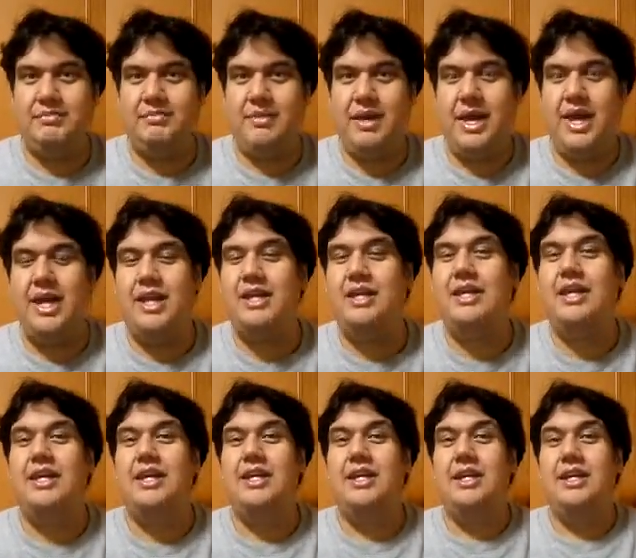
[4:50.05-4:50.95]
men
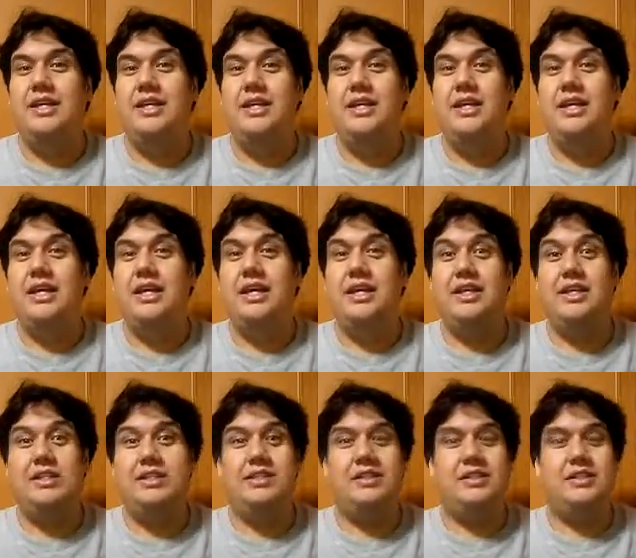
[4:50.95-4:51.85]

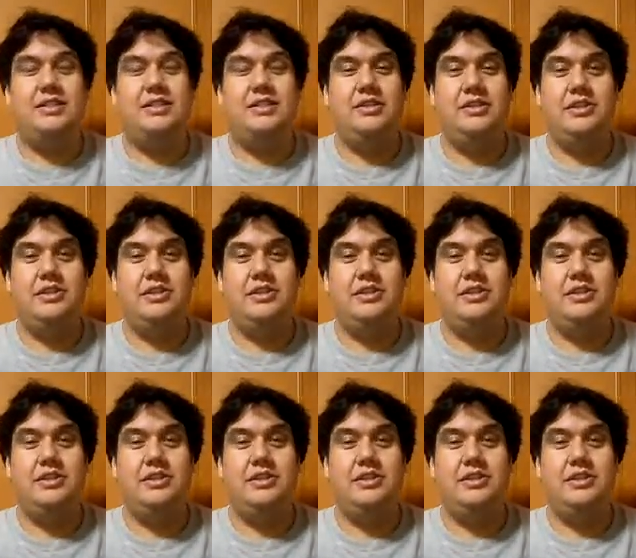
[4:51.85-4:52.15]
is